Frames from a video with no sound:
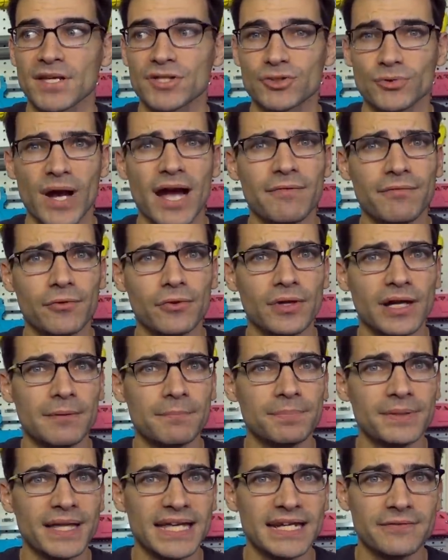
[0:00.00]
travel
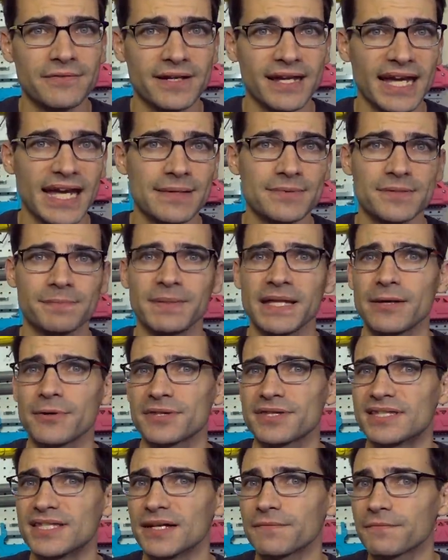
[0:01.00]
and play different games and play
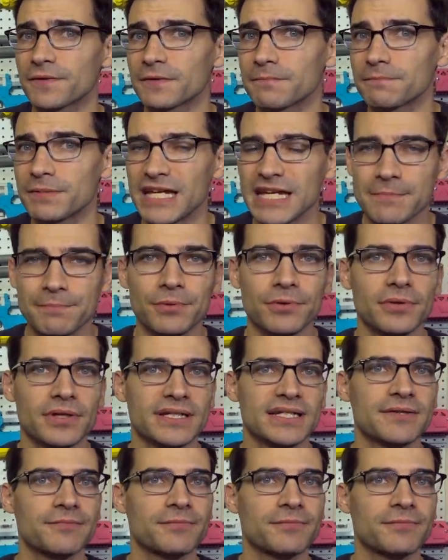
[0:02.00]
with different people and